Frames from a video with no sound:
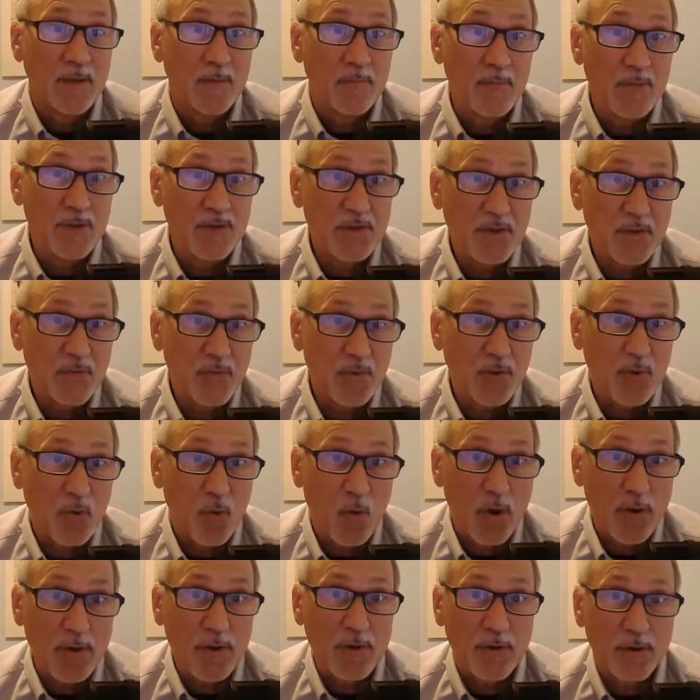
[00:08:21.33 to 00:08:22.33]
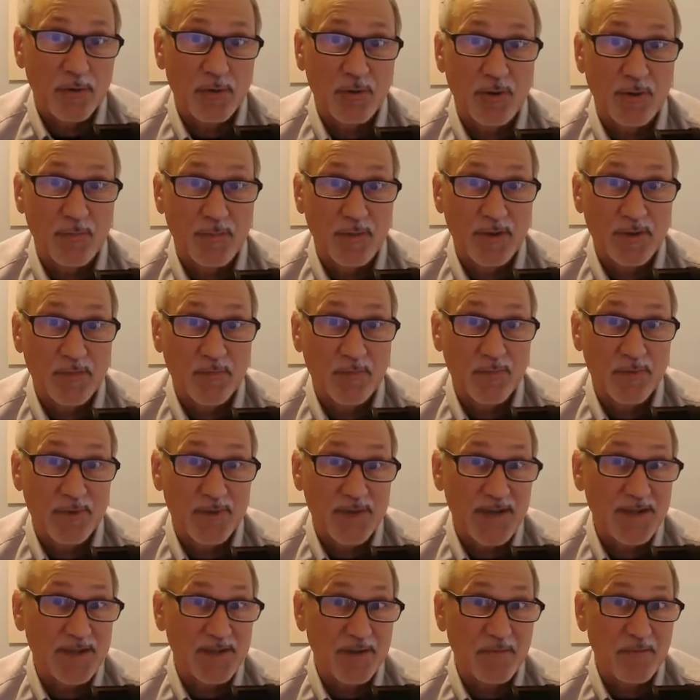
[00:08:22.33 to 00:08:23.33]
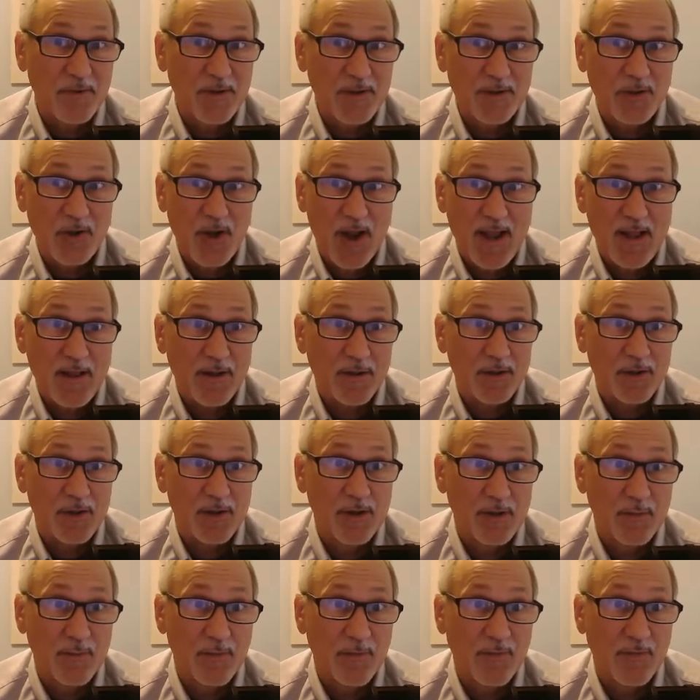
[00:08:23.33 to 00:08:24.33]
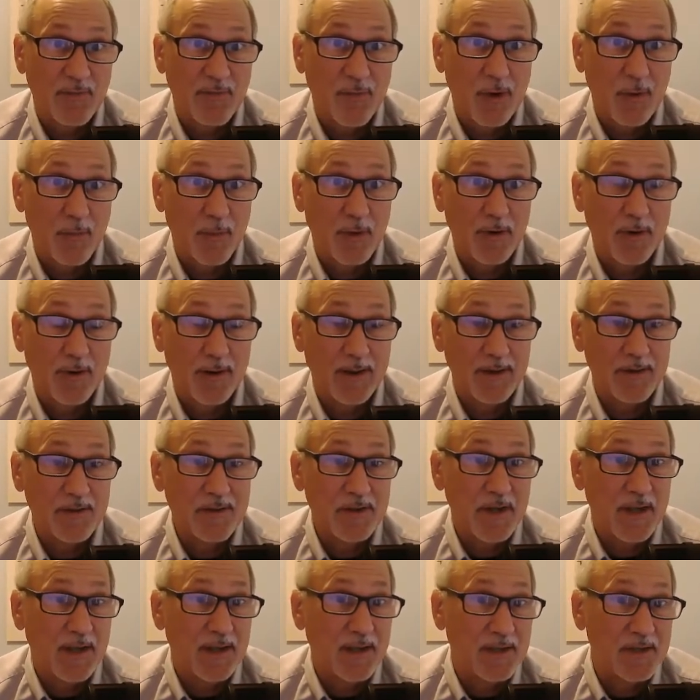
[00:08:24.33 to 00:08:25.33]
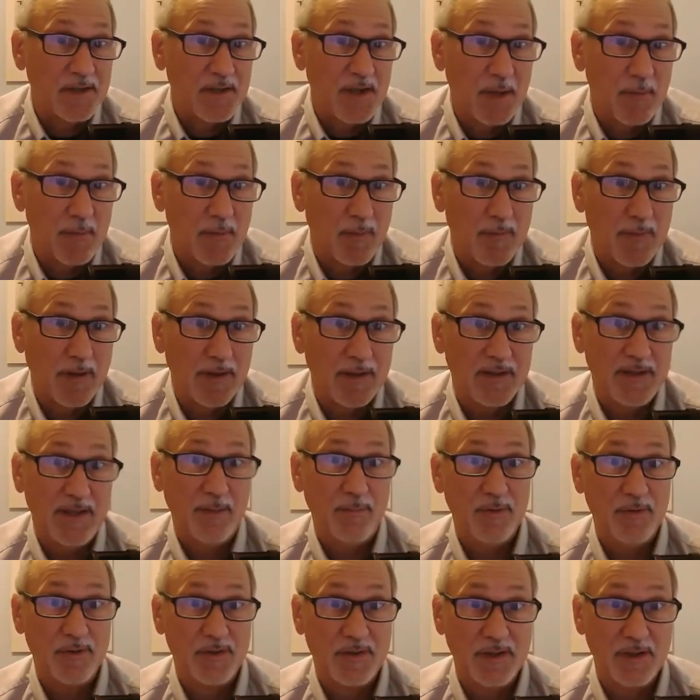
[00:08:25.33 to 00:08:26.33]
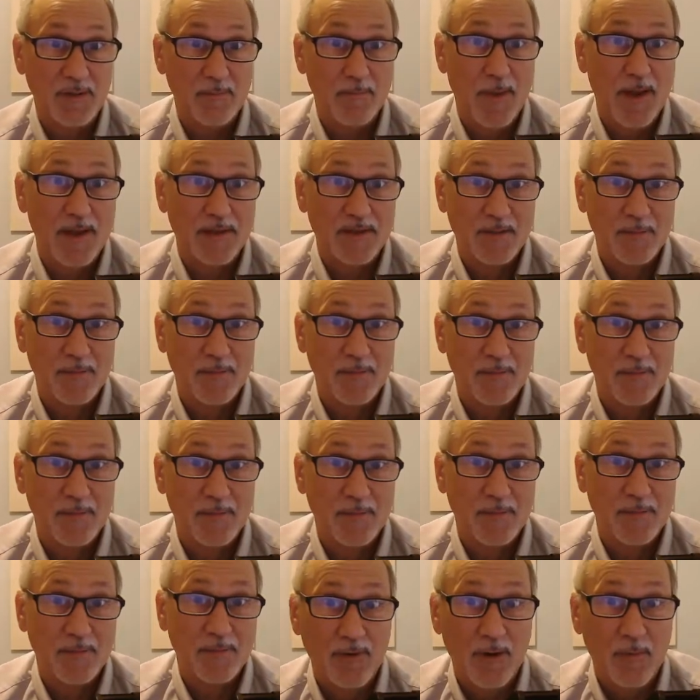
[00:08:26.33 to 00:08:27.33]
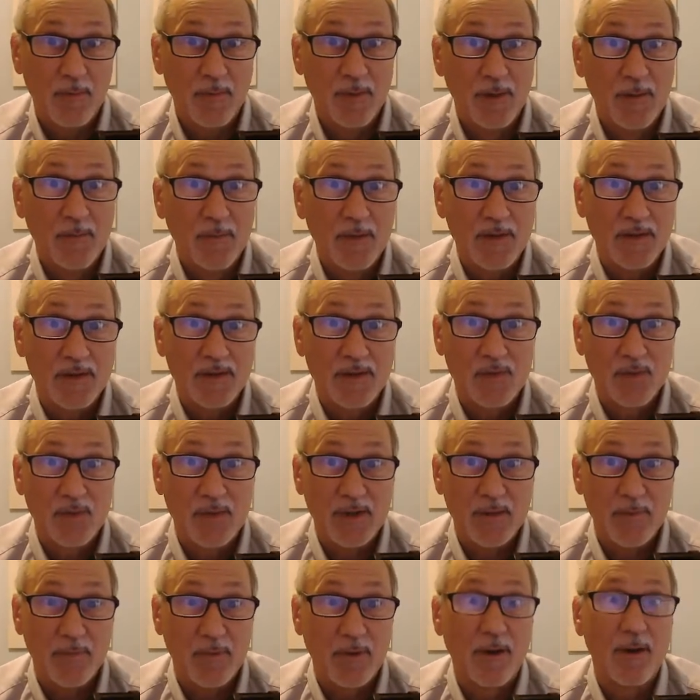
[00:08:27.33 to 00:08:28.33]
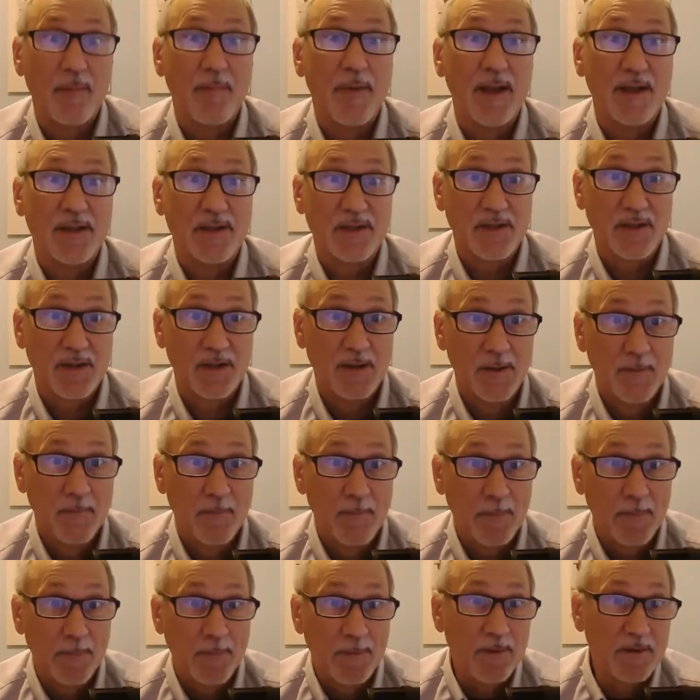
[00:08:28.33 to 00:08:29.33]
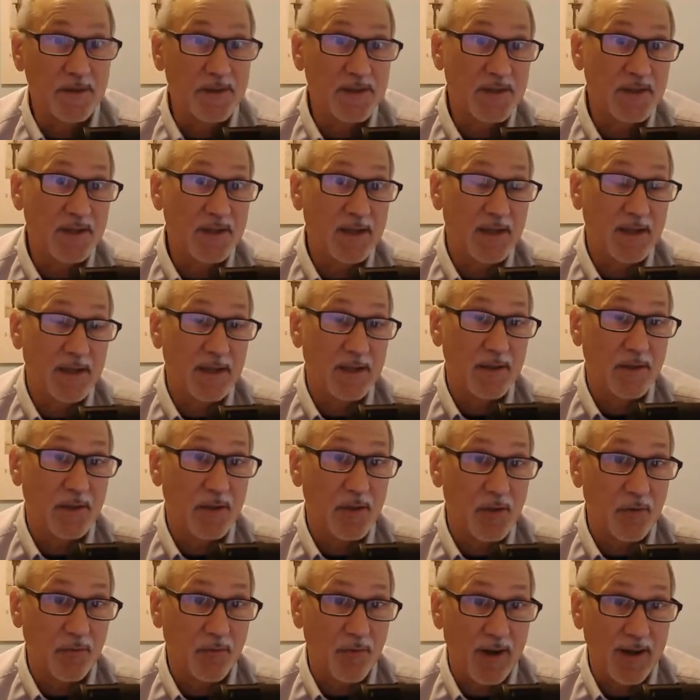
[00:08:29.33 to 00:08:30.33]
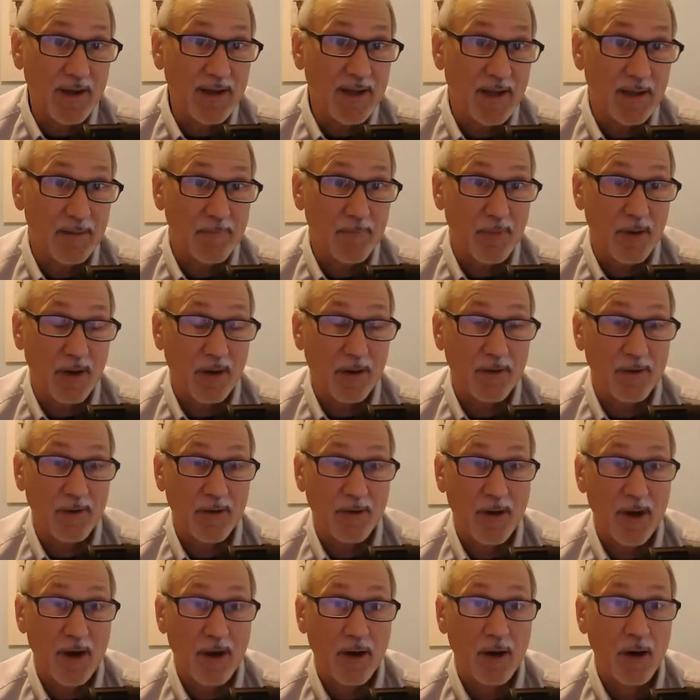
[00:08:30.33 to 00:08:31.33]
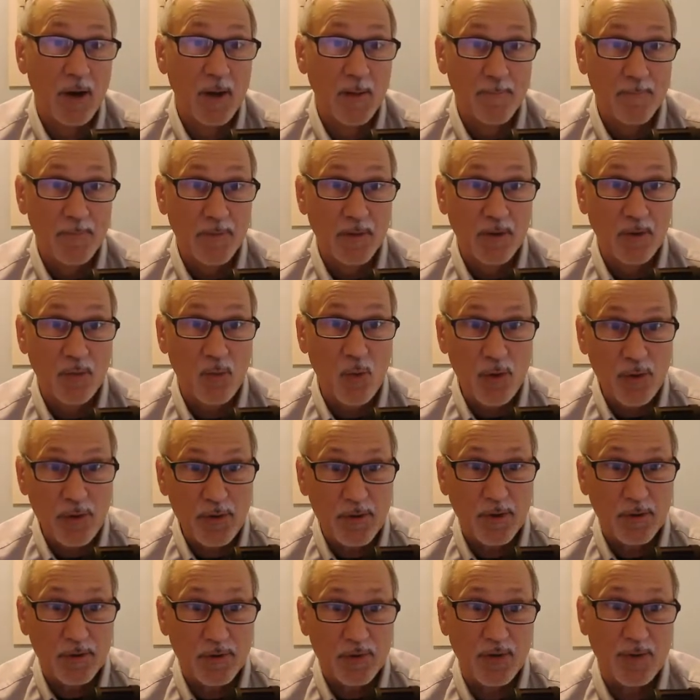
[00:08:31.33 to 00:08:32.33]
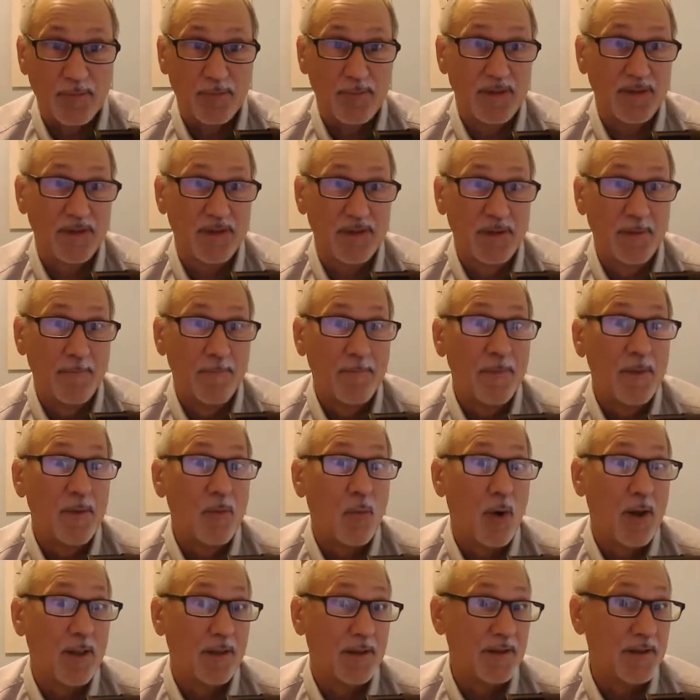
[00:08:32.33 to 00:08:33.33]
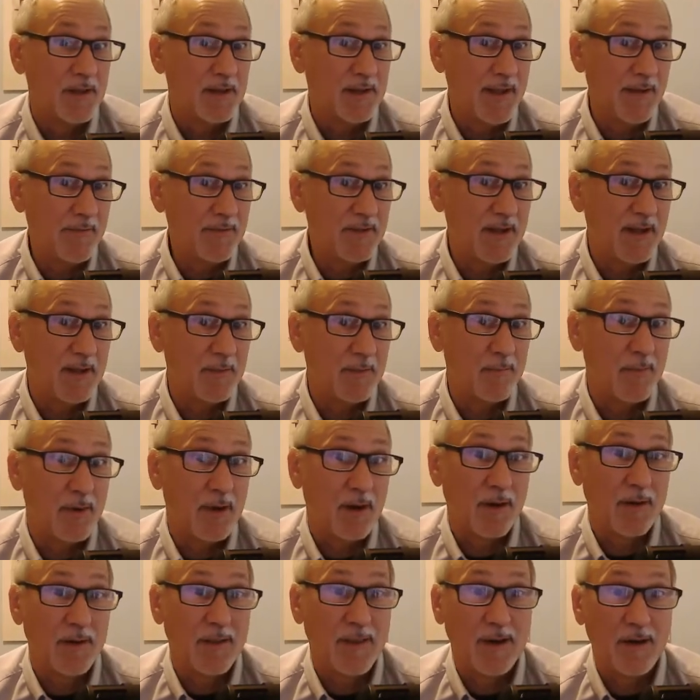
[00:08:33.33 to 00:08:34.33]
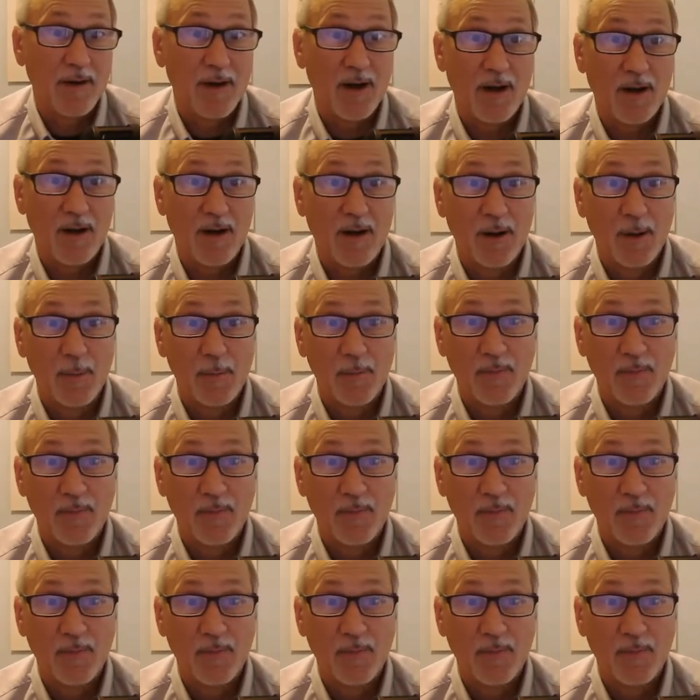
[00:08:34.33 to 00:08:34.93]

Music with quarter note triplets presents a real challenge to the performer. Here's an example by Debussy, Passepied, from his suite Bergamesque. You can see in the right-hand part there are quarter note triplets, while in the left-hand part there are